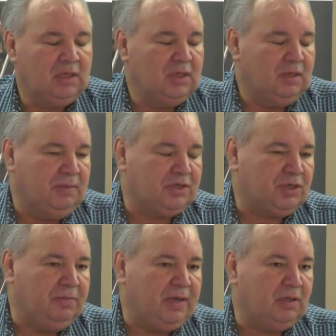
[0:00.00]
Minister
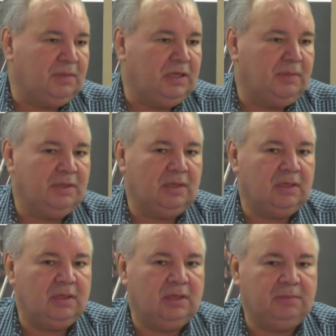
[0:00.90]
Bennett will be coming,
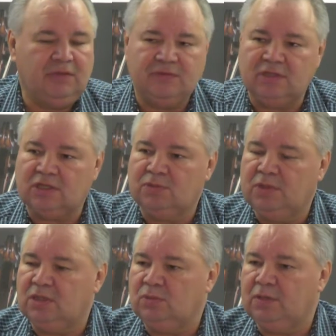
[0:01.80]
I believe it's next
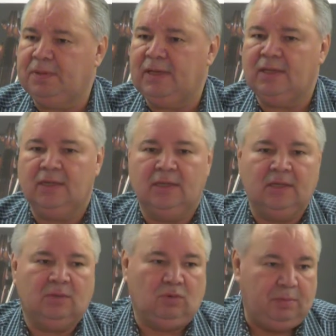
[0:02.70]
week in Winnipeg.
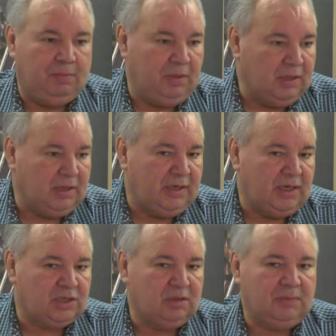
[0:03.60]
We'll be building our
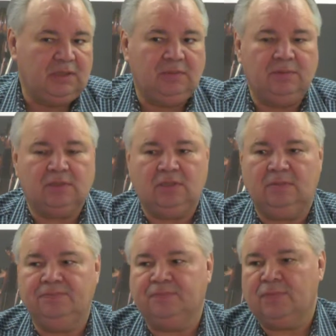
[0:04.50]
National Métis
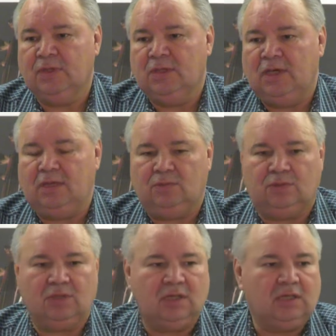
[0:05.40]
Museum. And we're
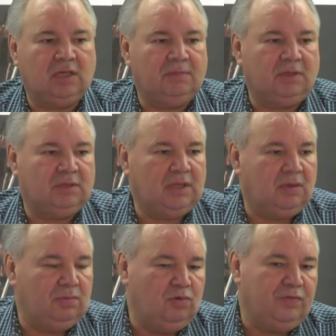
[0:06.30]
talking about
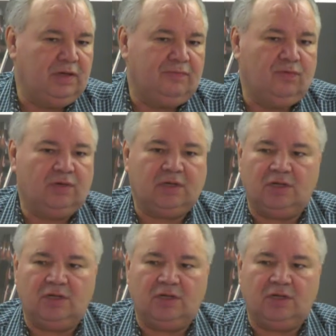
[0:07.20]
now moving forward.